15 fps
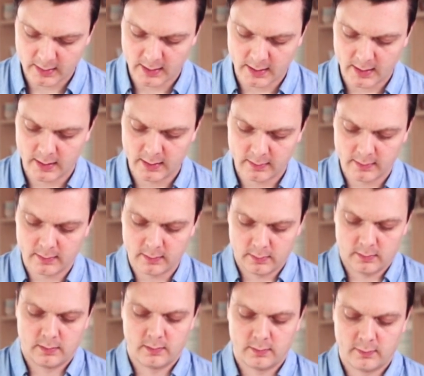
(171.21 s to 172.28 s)
and
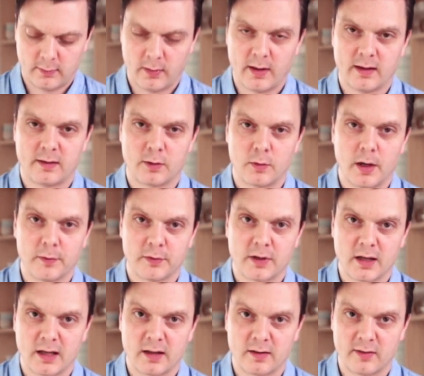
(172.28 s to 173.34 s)
so that the grounds
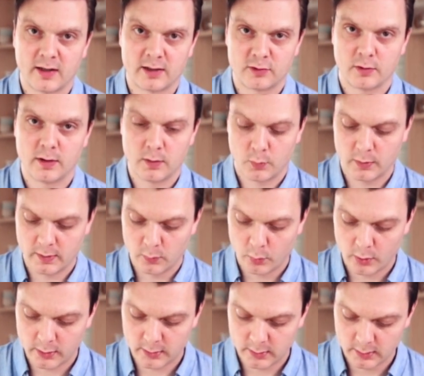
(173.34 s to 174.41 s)
can get saturated with the
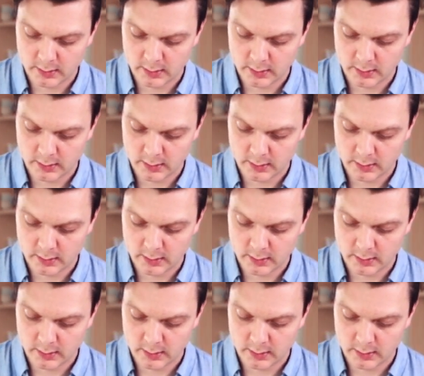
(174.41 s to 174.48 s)
water.